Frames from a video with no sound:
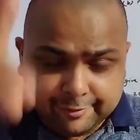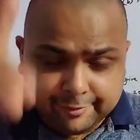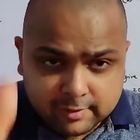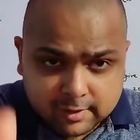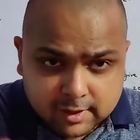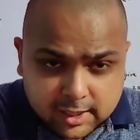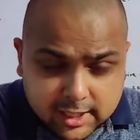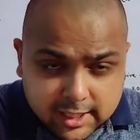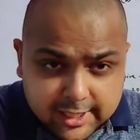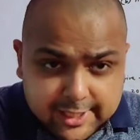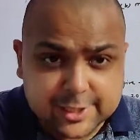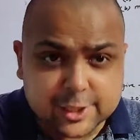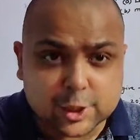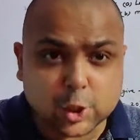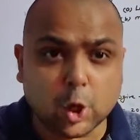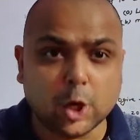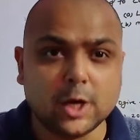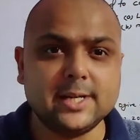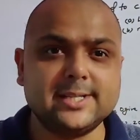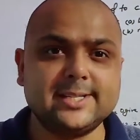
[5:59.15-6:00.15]
is called
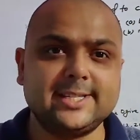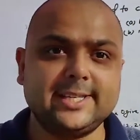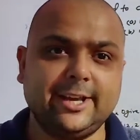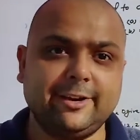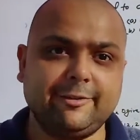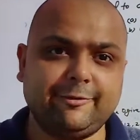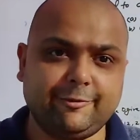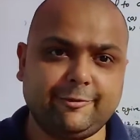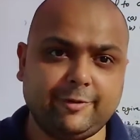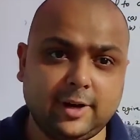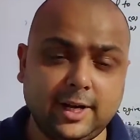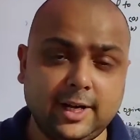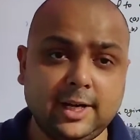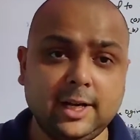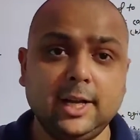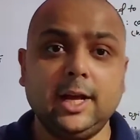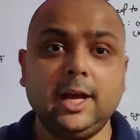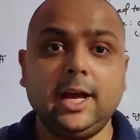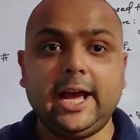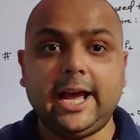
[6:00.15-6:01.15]
CF1
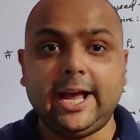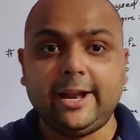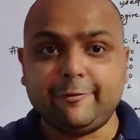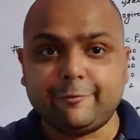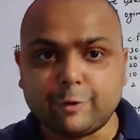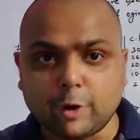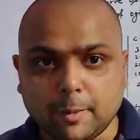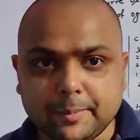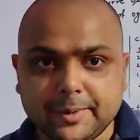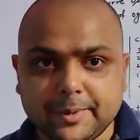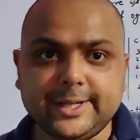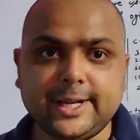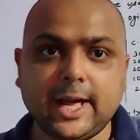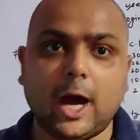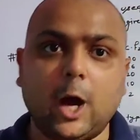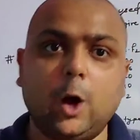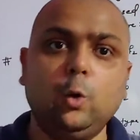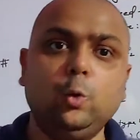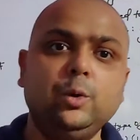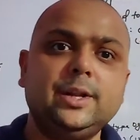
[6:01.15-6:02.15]
and from down
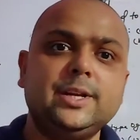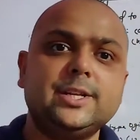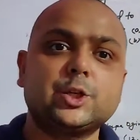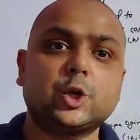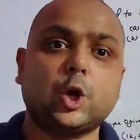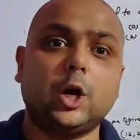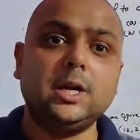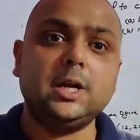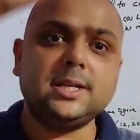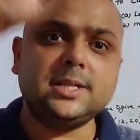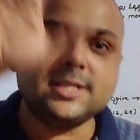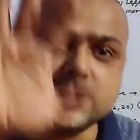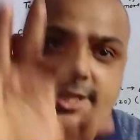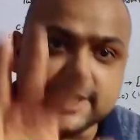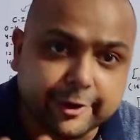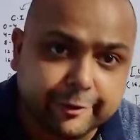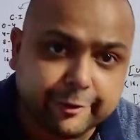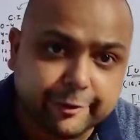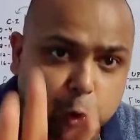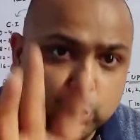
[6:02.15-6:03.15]
is called
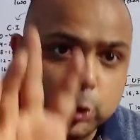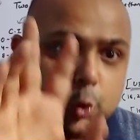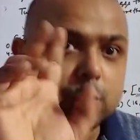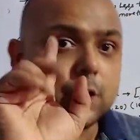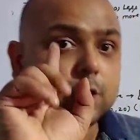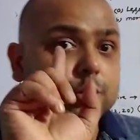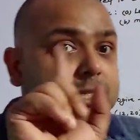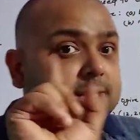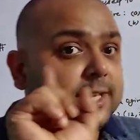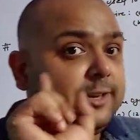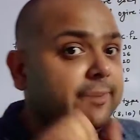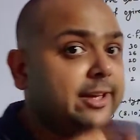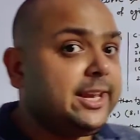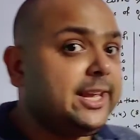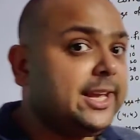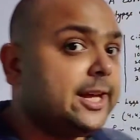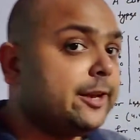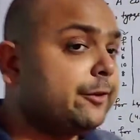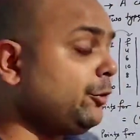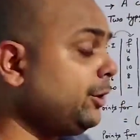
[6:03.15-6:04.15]
CF2. Now see very
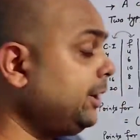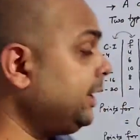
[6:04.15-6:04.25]
carefully.